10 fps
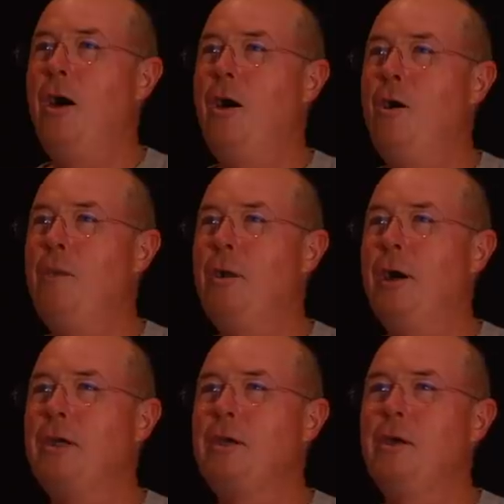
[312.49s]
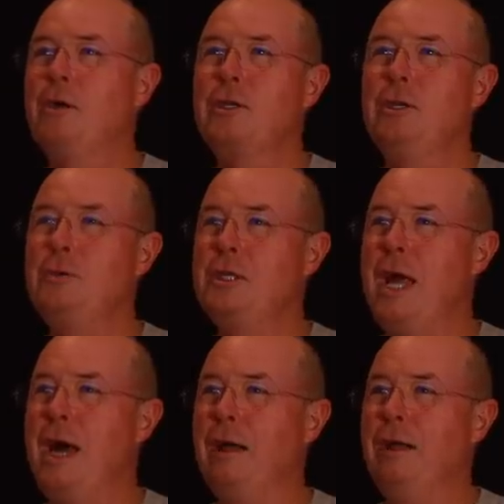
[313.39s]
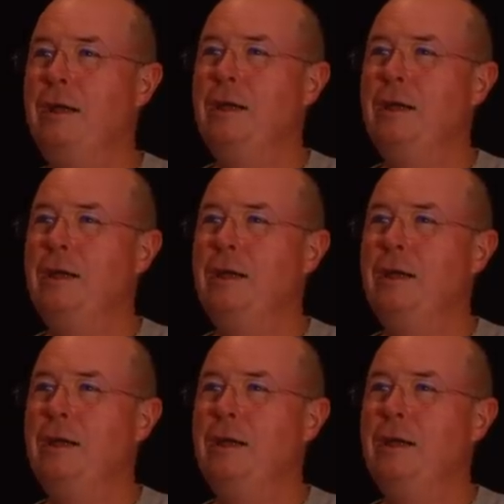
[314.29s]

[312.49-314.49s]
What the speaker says: Oh my gosh, who's out?